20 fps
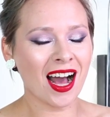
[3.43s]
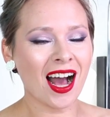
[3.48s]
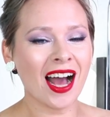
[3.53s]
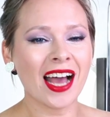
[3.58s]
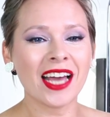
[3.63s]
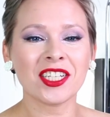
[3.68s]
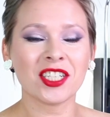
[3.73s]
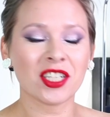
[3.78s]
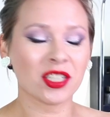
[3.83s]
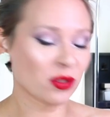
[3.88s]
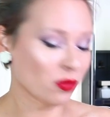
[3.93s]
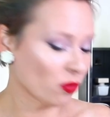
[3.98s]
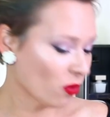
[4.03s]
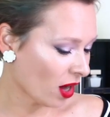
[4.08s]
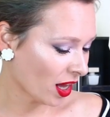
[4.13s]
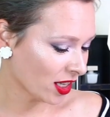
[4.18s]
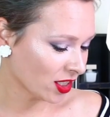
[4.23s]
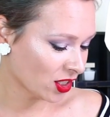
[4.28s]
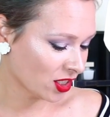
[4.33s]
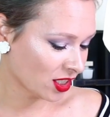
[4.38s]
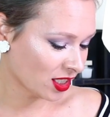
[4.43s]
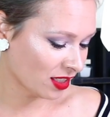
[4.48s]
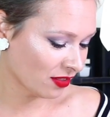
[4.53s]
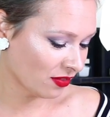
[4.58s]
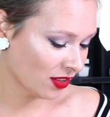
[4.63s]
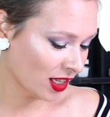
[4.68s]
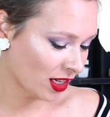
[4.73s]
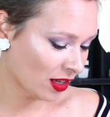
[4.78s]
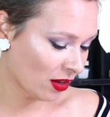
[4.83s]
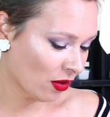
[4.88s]
I just watched a
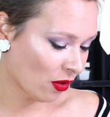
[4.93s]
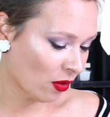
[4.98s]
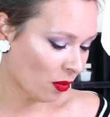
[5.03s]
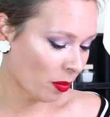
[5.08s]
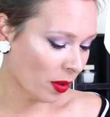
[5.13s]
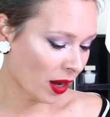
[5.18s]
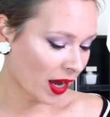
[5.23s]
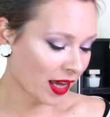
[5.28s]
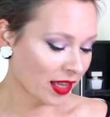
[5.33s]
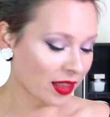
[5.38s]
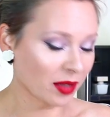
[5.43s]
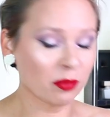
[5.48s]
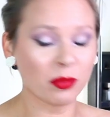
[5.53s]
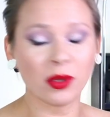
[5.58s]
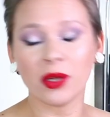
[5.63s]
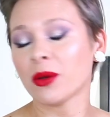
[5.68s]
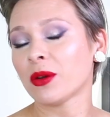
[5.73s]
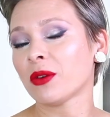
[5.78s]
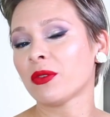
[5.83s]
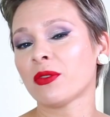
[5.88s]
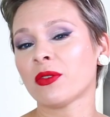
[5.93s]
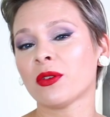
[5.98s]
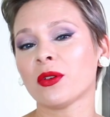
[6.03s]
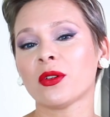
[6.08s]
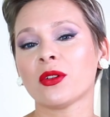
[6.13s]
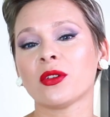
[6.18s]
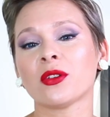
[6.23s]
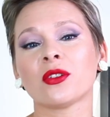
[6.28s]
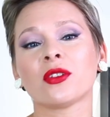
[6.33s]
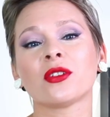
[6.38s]
video by the
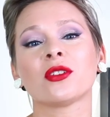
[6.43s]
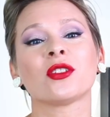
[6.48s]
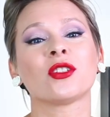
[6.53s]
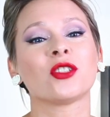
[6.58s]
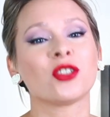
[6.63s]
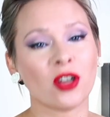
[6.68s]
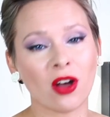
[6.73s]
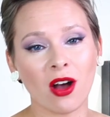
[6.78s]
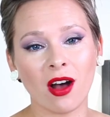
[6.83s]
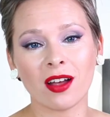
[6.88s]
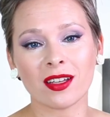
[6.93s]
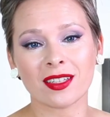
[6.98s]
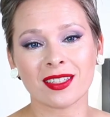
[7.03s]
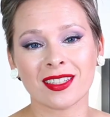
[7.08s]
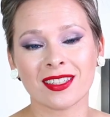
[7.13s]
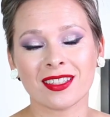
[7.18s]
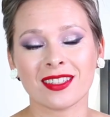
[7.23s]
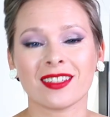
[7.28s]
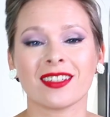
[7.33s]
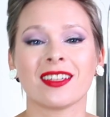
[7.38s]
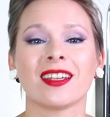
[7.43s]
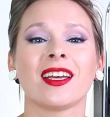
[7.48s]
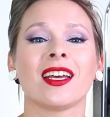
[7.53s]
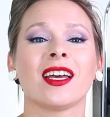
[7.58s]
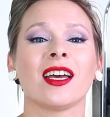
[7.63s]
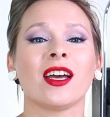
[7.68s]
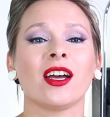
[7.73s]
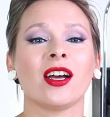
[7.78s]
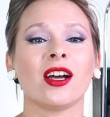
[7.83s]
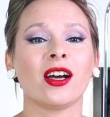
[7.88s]
beautiful Joss
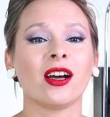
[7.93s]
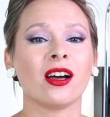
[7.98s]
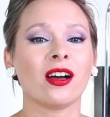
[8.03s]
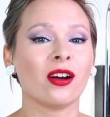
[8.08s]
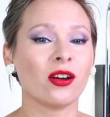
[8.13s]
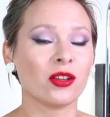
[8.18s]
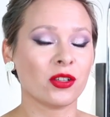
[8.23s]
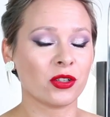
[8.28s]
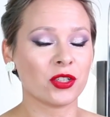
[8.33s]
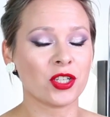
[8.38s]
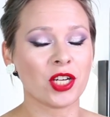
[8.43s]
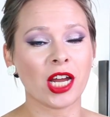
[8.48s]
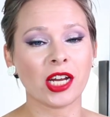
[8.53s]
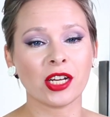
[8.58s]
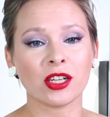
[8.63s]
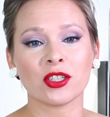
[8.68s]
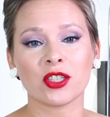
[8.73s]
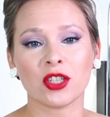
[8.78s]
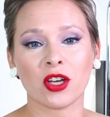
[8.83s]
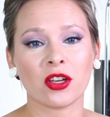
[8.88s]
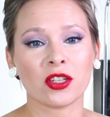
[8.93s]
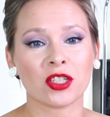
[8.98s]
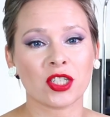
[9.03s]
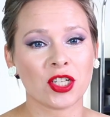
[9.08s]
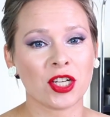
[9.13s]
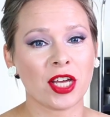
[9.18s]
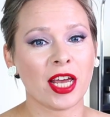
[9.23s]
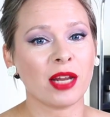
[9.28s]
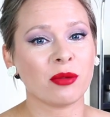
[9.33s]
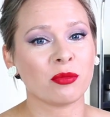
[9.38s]
on her channel Joss
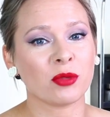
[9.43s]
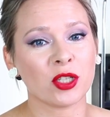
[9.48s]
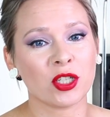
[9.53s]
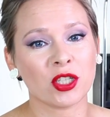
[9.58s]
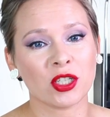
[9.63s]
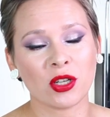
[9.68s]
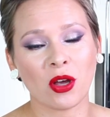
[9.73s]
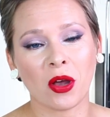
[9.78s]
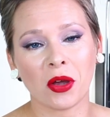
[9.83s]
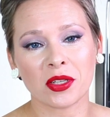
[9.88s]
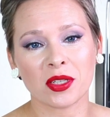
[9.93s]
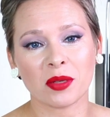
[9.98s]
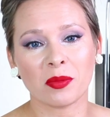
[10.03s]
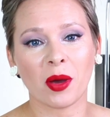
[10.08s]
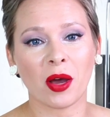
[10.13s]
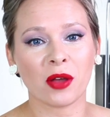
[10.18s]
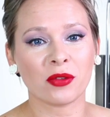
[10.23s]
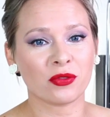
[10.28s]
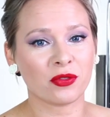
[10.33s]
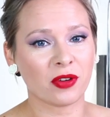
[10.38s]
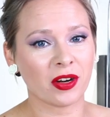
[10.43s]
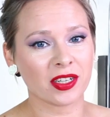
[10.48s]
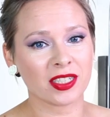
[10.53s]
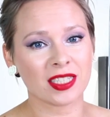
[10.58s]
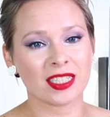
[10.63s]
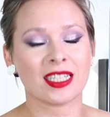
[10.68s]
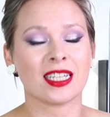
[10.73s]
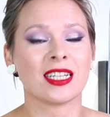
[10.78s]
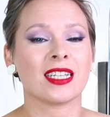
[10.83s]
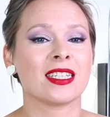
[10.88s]
Jean, when she talks about
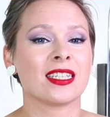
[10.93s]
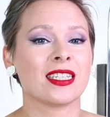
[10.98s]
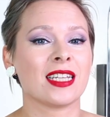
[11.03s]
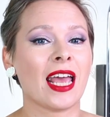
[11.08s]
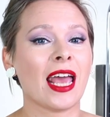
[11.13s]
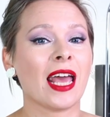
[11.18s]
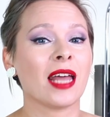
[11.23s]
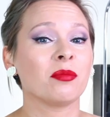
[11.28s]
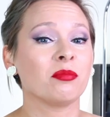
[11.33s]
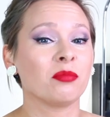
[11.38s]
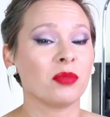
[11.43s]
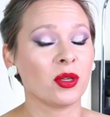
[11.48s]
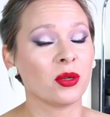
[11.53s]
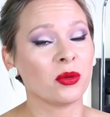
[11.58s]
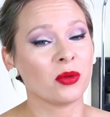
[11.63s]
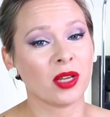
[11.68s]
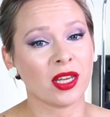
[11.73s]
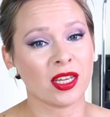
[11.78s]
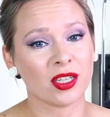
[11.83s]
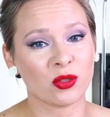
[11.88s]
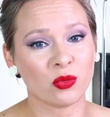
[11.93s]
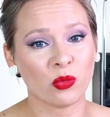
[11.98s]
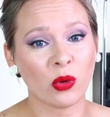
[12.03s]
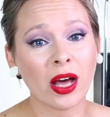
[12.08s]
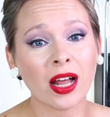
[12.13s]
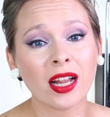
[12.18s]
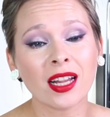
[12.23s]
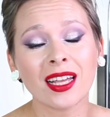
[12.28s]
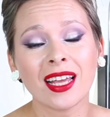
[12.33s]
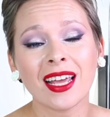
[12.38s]
fragrances and beauty as
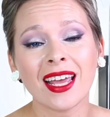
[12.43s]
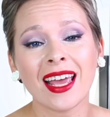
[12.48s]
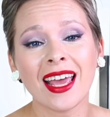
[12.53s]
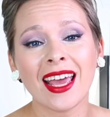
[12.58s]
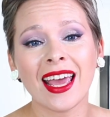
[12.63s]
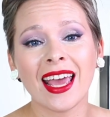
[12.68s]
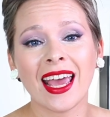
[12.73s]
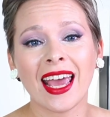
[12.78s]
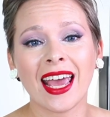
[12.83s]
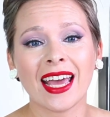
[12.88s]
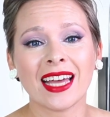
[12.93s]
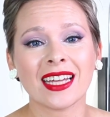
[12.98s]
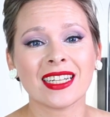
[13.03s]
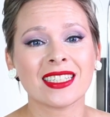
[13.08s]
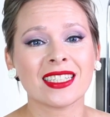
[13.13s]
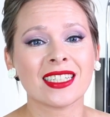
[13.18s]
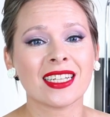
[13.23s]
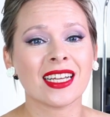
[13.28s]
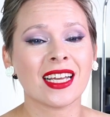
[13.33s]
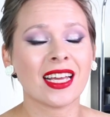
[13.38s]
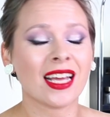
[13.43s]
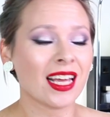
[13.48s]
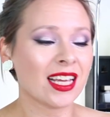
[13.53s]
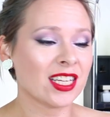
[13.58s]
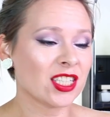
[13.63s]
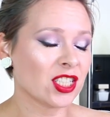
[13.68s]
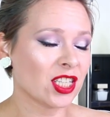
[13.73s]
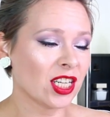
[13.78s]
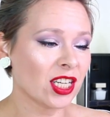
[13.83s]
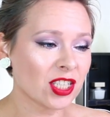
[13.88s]
well, and
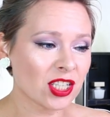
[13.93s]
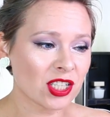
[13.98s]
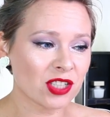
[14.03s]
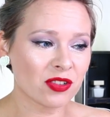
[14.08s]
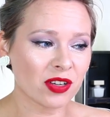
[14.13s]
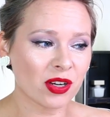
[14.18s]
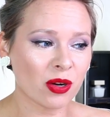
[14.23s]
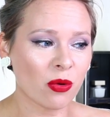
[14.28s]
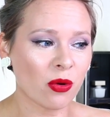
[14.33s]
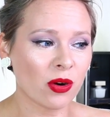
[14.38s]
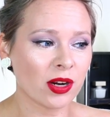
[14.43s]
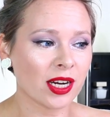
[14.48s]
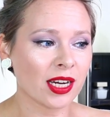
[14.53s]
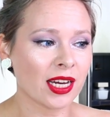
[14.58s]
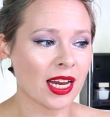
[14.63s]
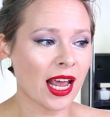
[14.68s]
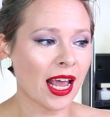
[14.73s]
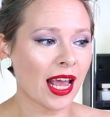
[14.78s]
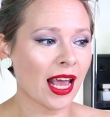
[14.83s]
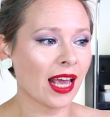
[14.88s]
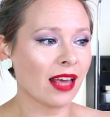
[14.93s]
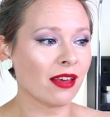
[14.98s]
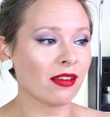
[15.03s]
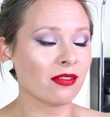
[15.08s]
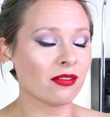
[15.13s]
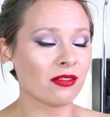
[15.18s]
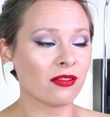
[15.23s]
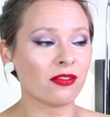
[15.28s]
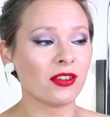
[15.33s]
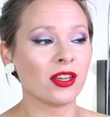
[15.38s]
she just recorded a
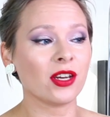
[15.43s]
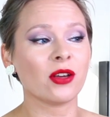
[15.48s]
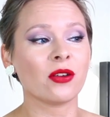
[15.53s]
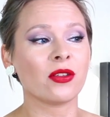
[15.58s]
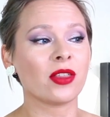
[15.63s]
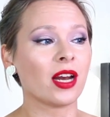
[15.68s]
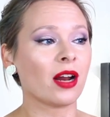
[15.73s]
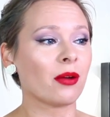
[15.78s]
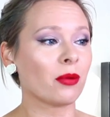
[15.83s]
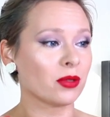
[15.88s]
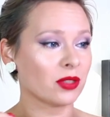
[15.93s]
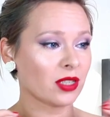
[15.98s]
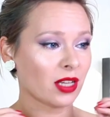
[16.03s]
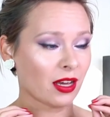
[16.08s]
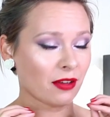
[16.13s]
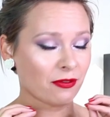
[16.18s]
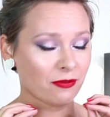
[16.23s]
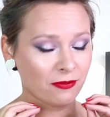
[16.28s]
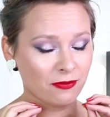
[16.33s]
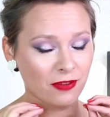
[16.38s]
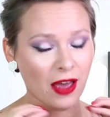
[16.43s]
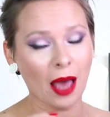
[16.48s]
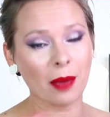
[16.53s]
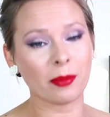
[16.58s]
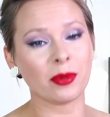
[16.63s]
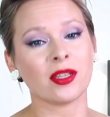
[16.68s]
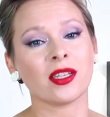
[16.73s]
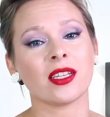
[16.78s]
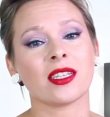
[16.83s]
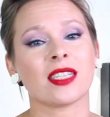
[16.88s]
video that was like a
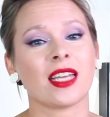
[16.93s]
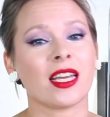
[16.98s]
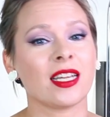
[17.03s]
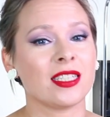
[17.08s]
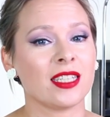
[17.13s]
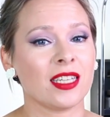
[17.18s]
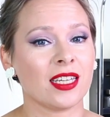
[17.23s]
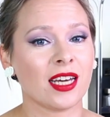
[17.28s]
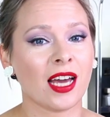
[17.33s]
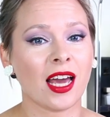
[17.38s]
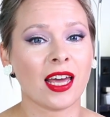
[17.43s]
fabulous idea.